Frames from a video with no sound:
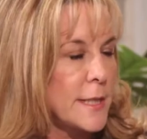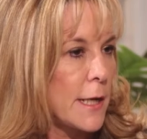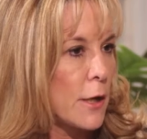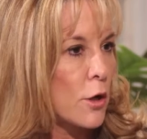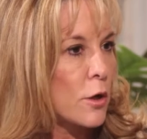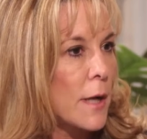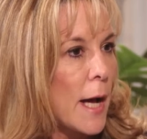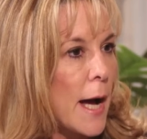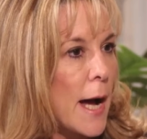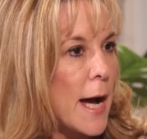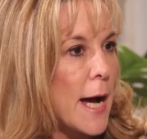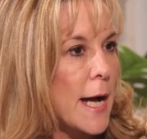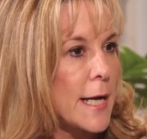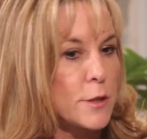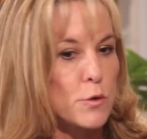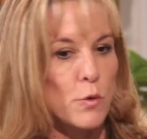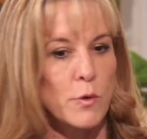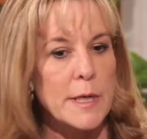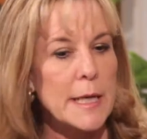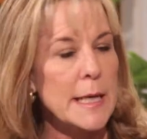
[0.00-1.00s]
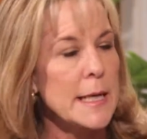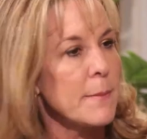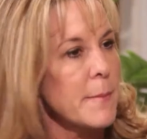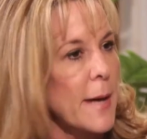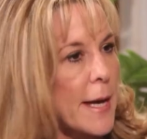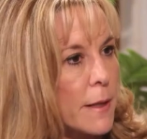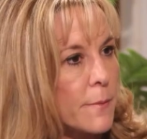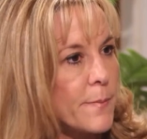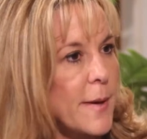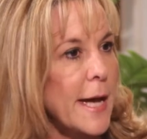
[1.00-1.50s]
that are kind, or an
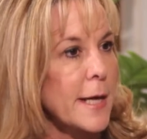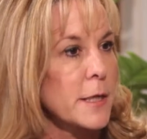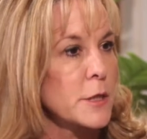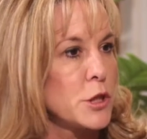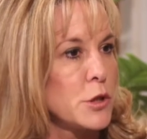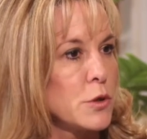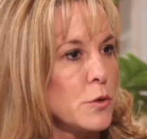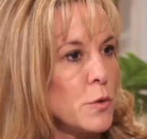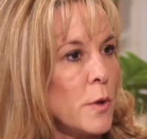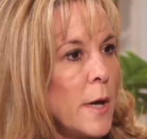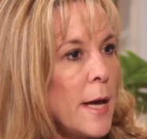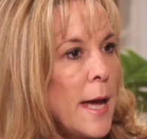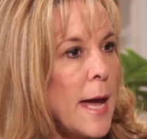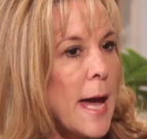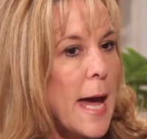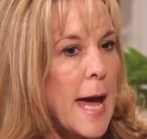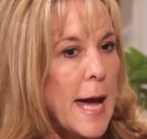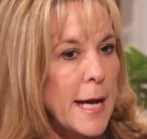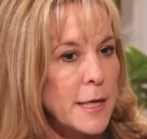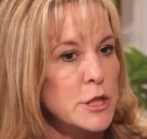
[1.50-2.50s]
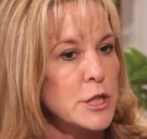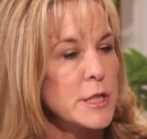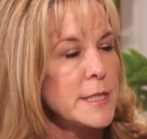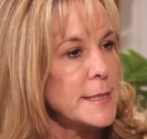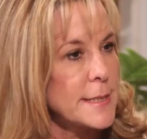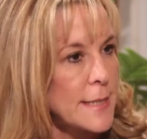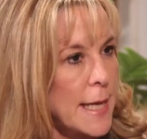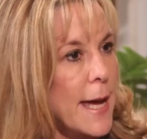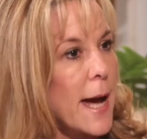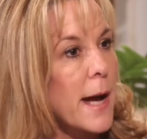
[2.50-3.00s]
email back to actually
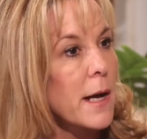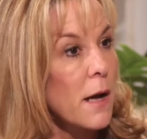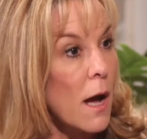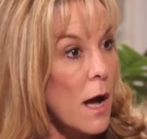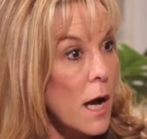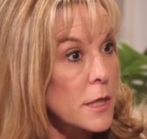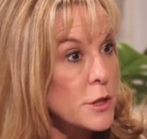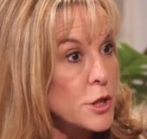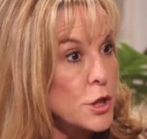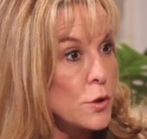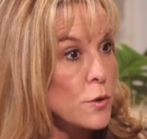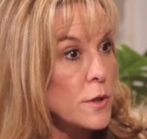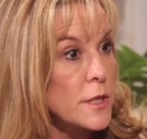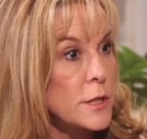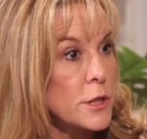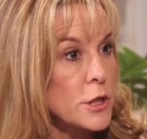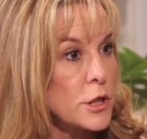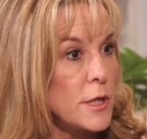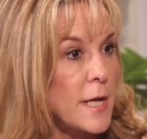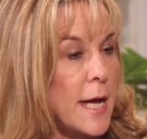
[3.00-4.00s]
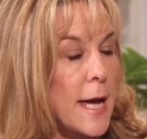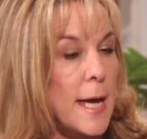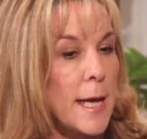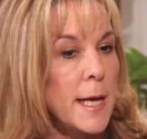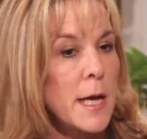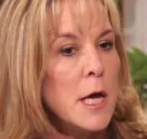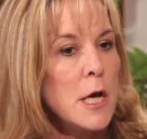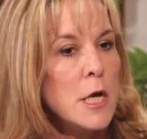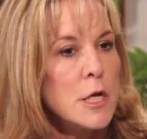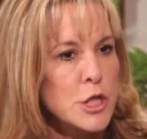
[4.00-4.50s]
say, I can't do this
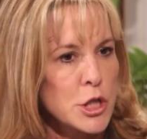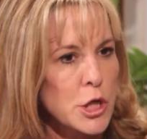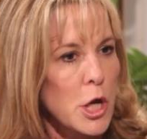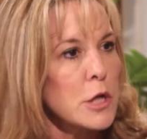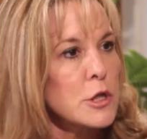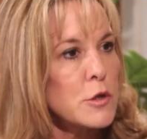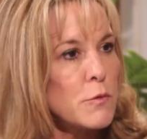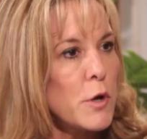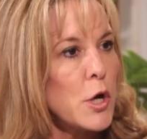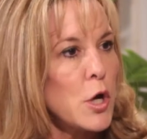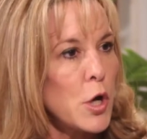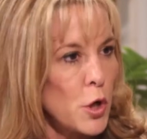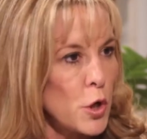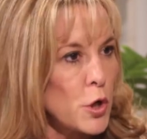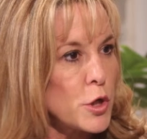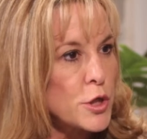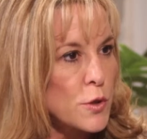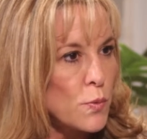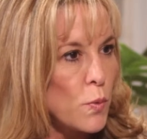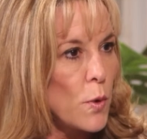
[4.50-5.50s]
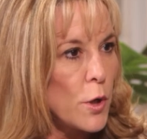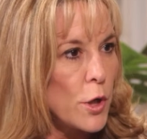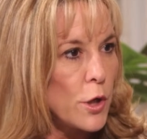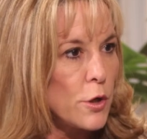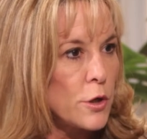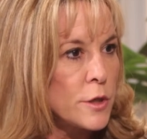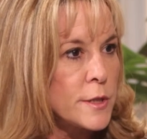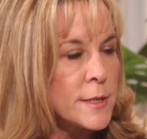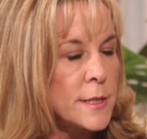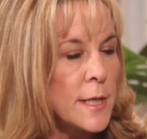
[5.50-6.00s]
today. Start to rehearse
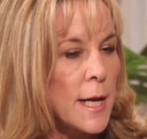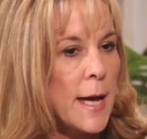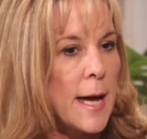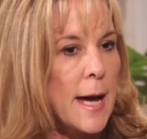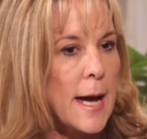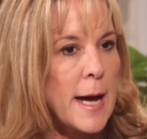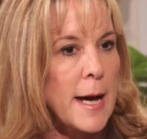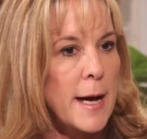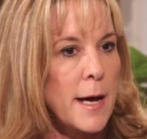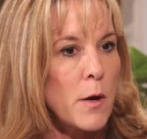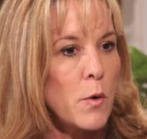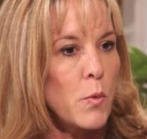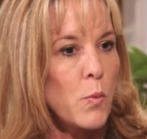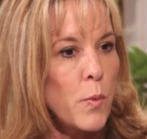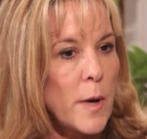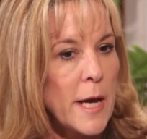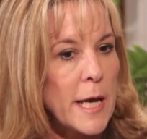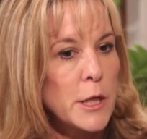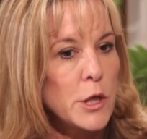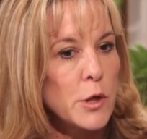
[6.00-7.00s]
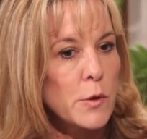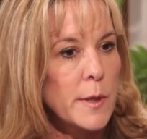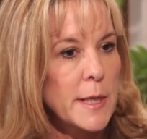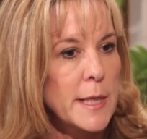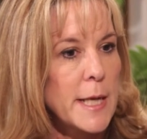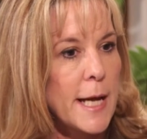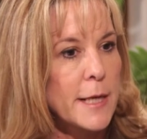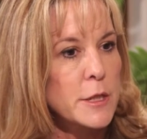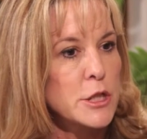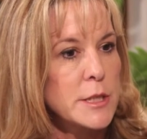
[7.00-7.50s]
words where you
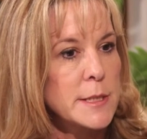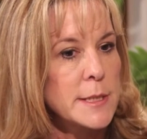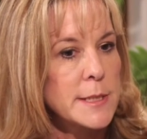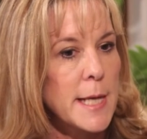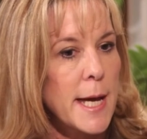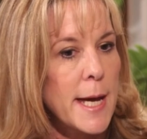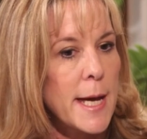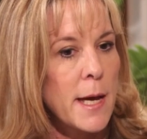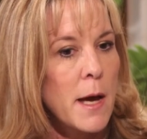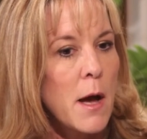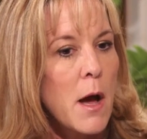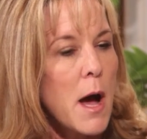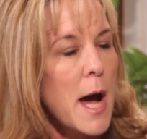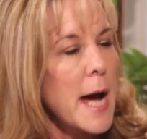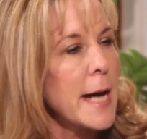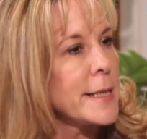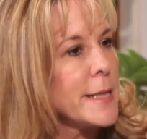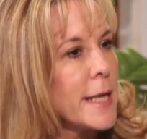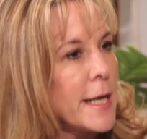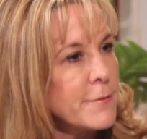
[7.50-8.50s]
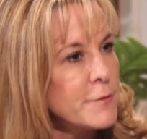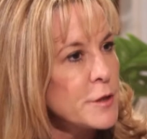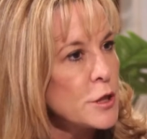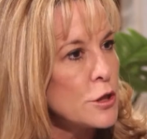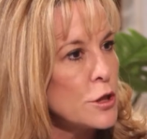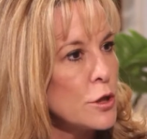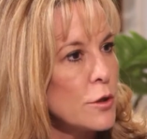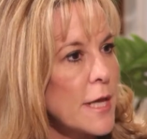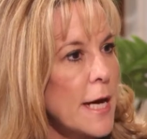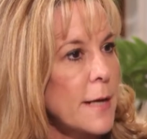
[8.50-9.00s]
can actually say, I'd love
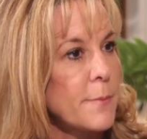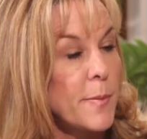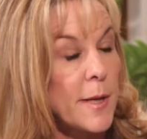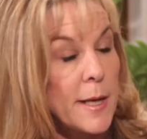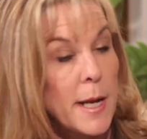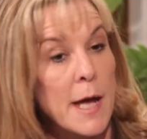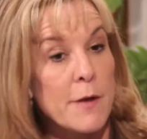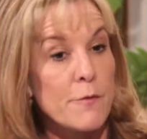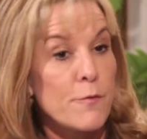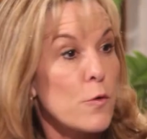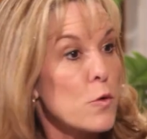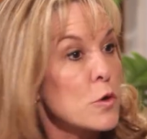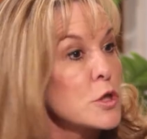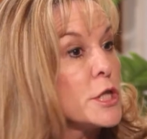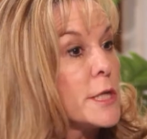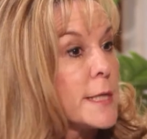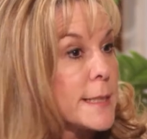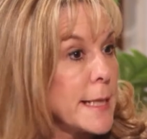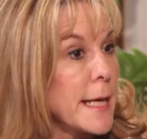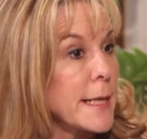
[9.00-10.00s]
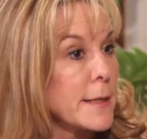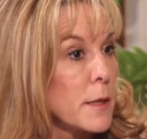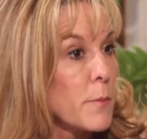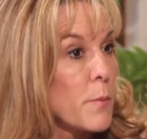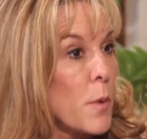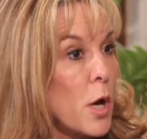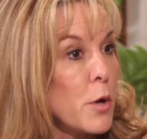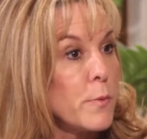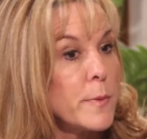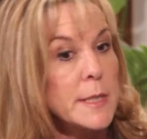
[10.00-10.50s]
to do that, but unfortunately at the
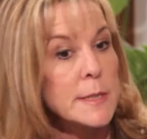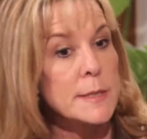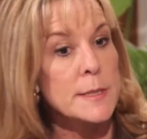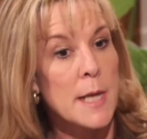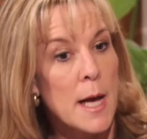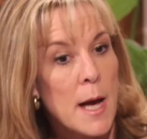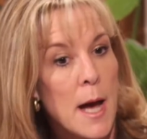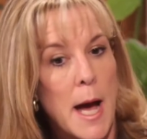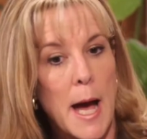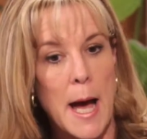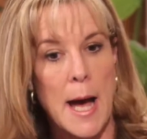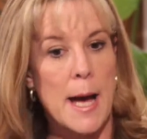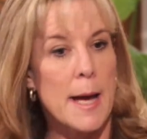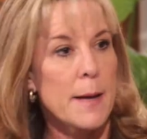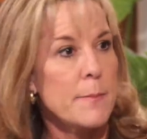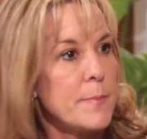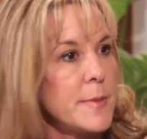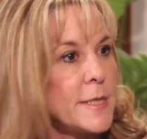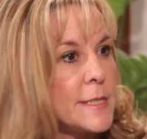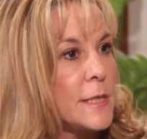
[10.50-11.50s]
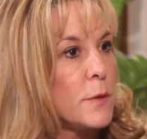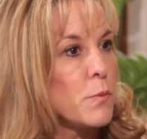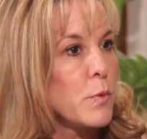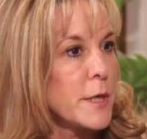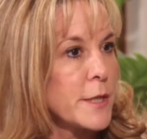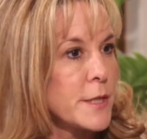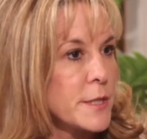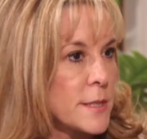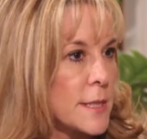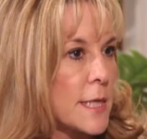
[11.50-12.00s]
moment I'm busy
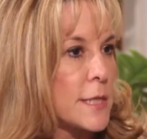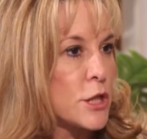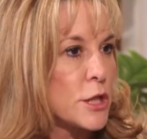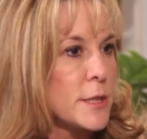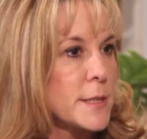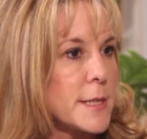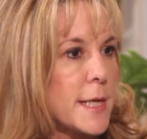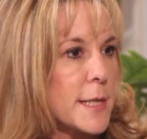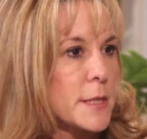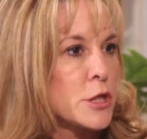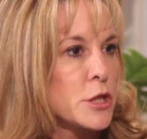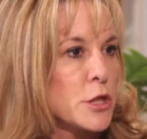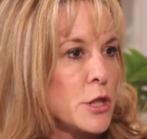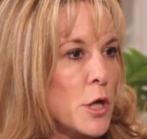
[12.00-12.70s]
with such and such.